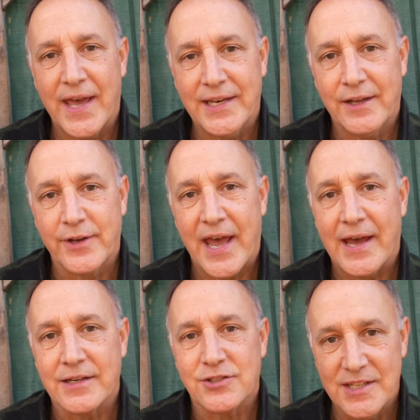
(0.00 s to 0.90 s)
a handheld
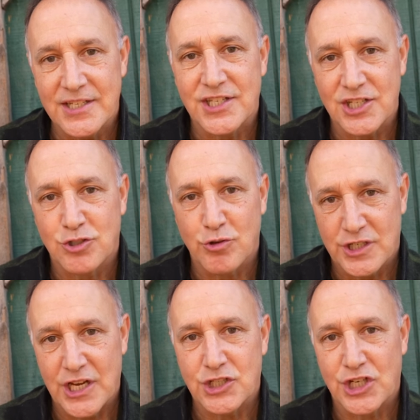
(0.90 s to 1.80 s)
axe, this has
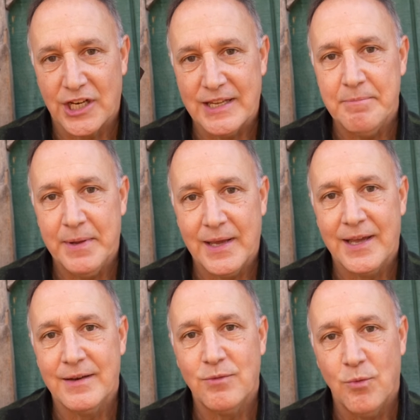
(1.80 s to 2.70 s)
traditionally
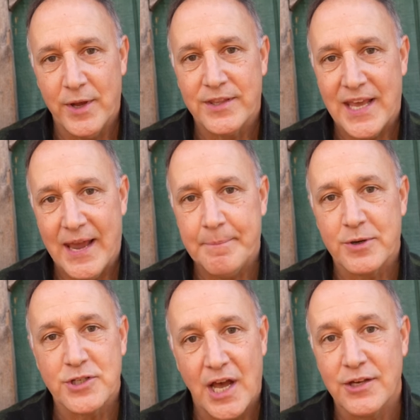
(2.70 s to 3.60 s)
been with
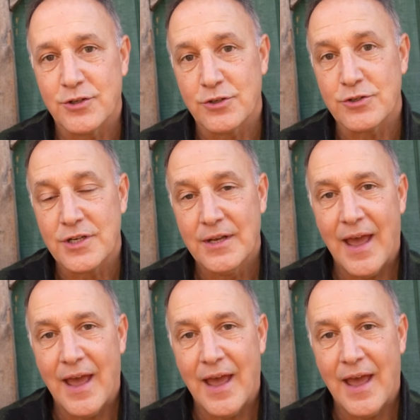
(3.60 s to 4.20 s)
campers, hunters,